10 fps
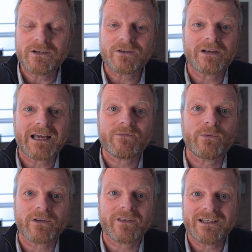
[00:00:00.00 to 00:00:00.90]
could have
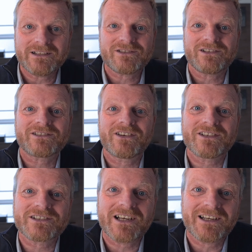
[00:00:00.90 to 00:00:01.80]
one of these just at the
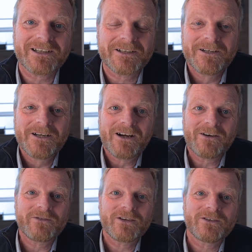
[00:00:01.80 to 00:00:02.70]
side
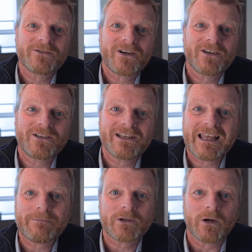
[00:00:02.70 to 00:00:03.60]
of your
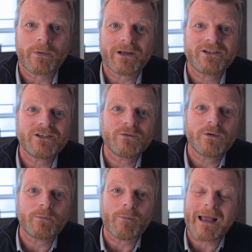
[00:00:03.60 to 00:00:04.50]
laptop, and you
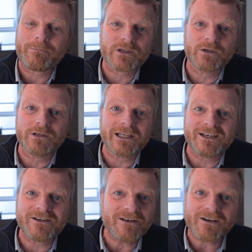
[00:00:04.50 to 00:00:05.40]
will absolutely
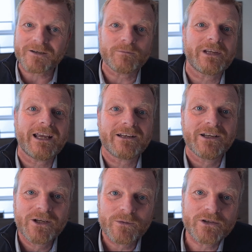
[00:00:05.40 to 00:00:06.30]
knock them dead
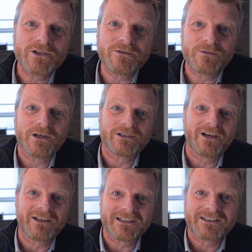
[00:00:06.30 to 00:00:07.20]
when you
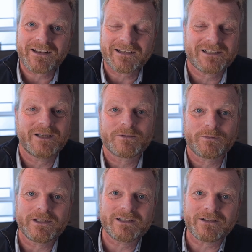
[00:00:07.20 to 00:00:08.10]
dial into that Teams
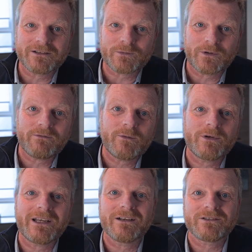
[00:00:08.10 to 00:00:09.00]
meeting, because when
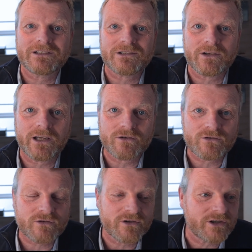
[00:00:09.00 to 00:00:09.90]
everybody else is looking
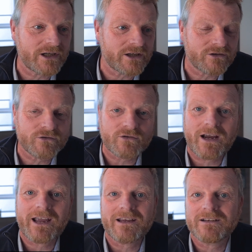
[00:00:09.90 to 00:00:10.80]
cruddy and
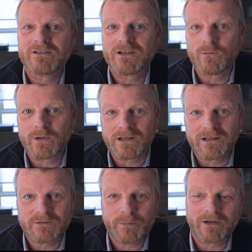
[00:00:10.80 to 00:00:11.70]
grey and with
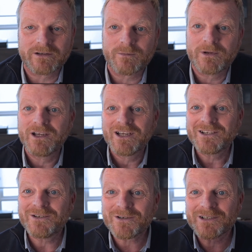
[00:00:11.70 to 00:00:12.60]
lights behind them,
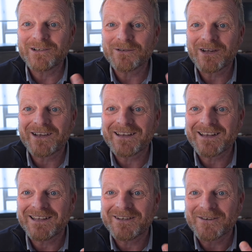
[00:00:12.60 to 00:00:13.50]
you're going to look like,
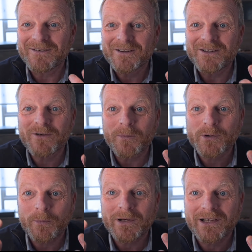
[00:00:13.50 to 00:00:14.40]
you've got
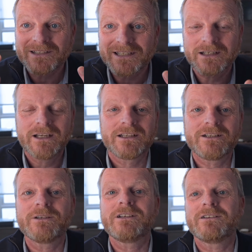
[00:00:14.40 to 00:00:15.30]
proper lighting.
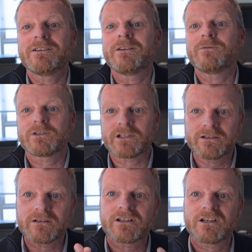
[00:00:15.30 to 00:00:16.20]
Obviously you're
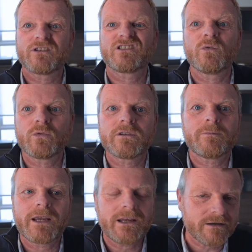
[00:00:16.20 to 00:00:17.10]
not going to look as old as
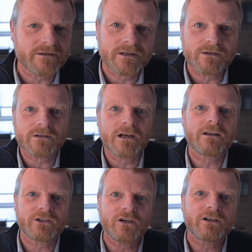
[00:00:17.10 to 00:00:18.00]
me. You're going to look
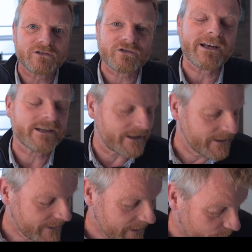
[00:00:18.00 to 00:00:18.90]
like young and trendy.
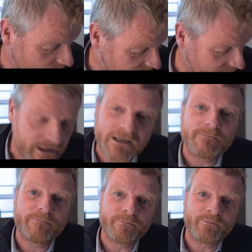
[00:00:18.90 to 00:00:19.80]
But,
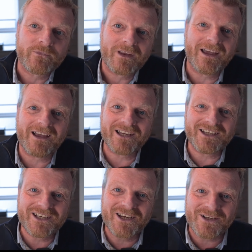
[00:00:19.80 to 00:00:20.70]

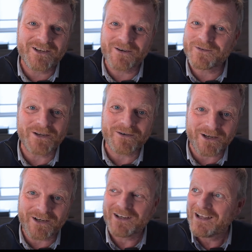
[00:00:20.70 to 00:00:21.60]
you're
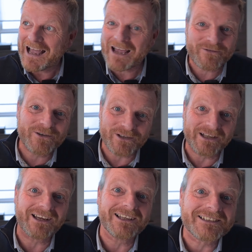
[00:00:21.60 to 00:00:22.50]
going to have good
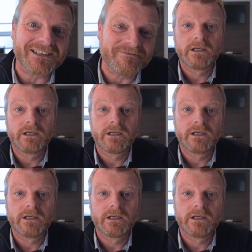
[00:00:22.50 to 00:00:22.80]
lighting.